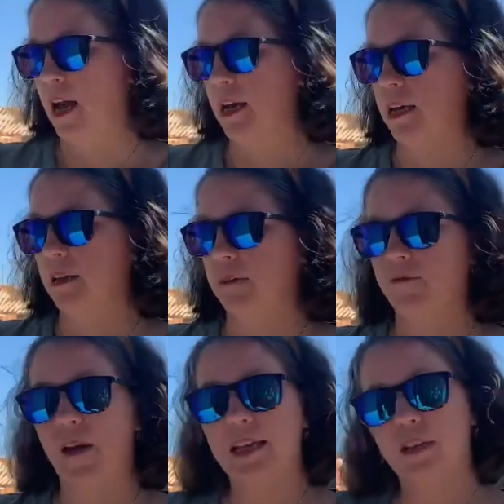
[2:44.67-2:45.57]
a
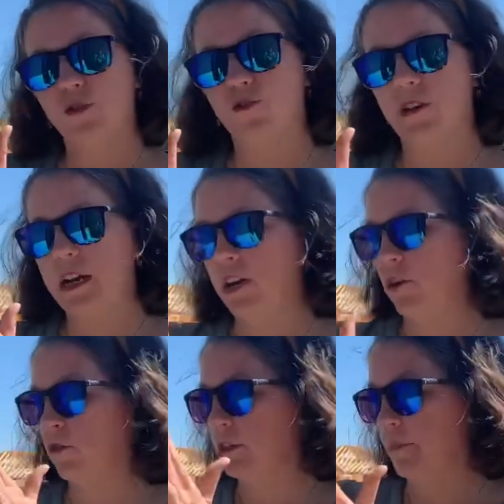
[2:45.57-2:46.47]
ficus tree
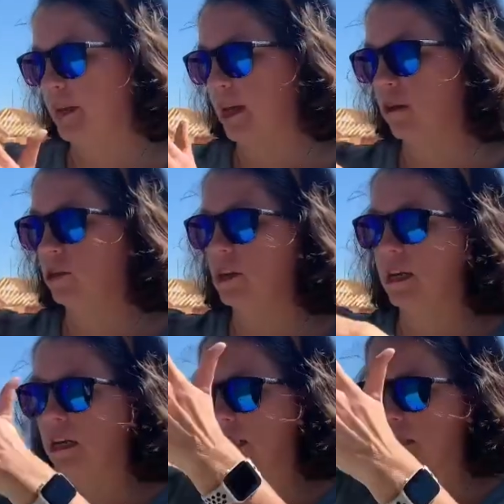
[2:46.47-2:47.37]
or something else to
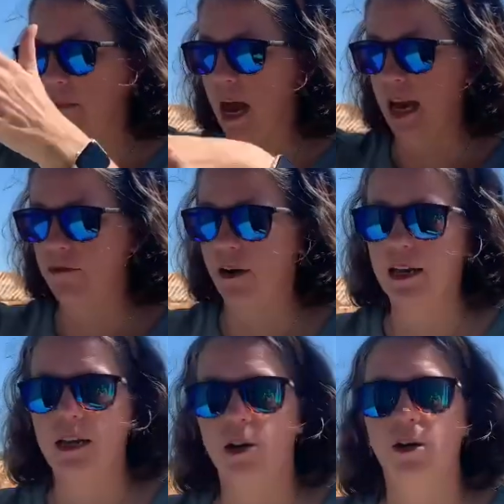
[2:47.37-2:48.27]
lend some height right
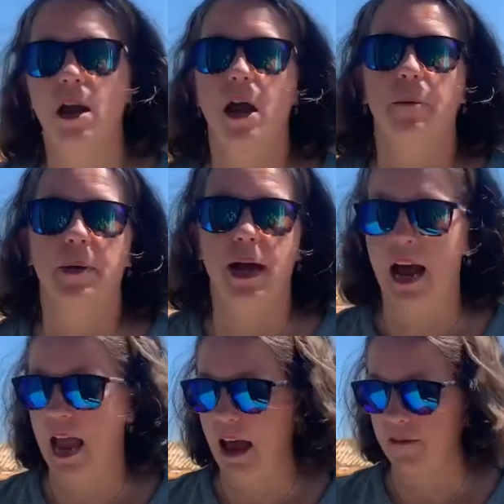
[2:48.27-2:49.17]
here, but I
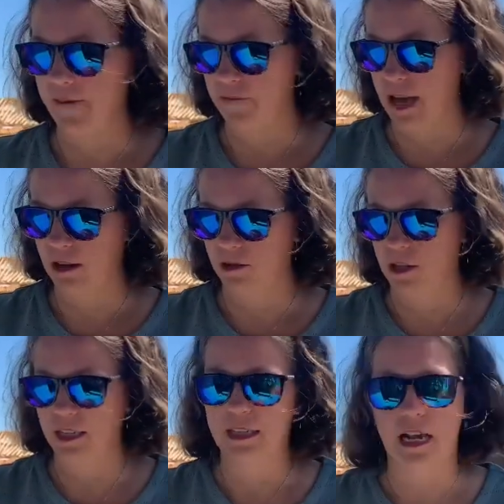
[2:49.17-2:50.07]
haven't found
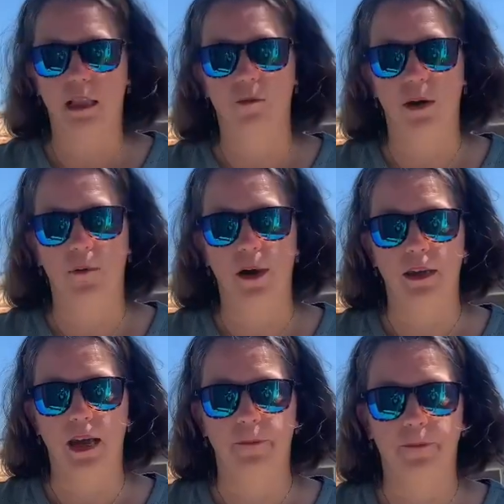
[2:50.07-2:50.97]
exactly what I want
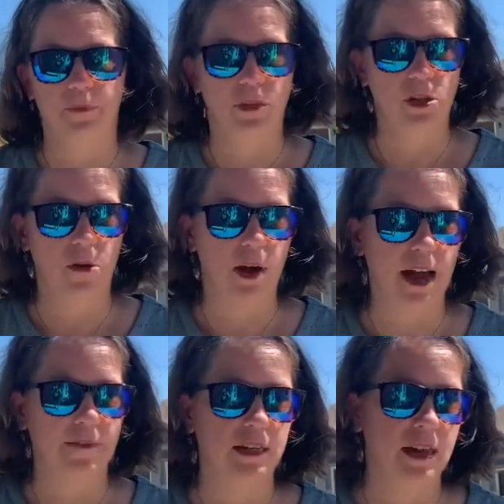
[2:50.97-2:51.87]
yet. So I
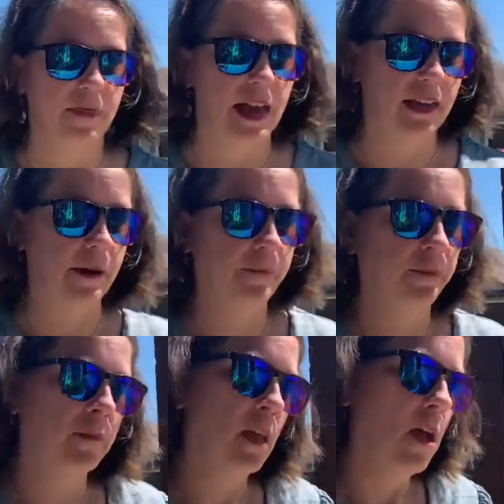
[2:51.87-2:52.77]
haven't done that yet.
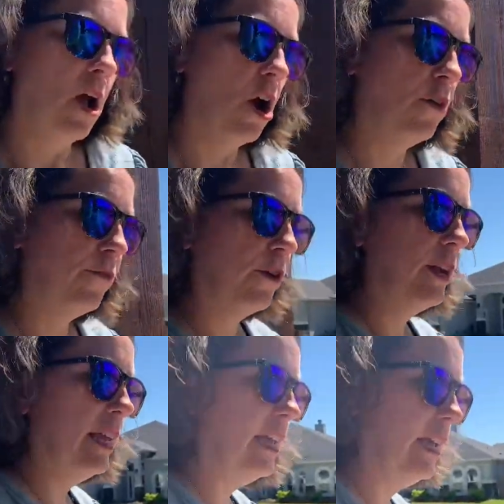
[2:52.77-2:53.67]
Over
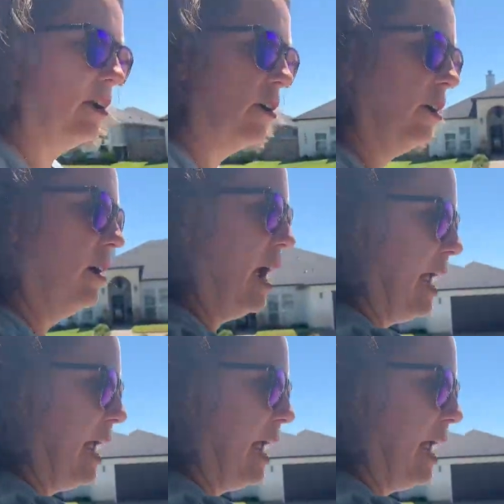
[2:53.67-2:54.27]
here, I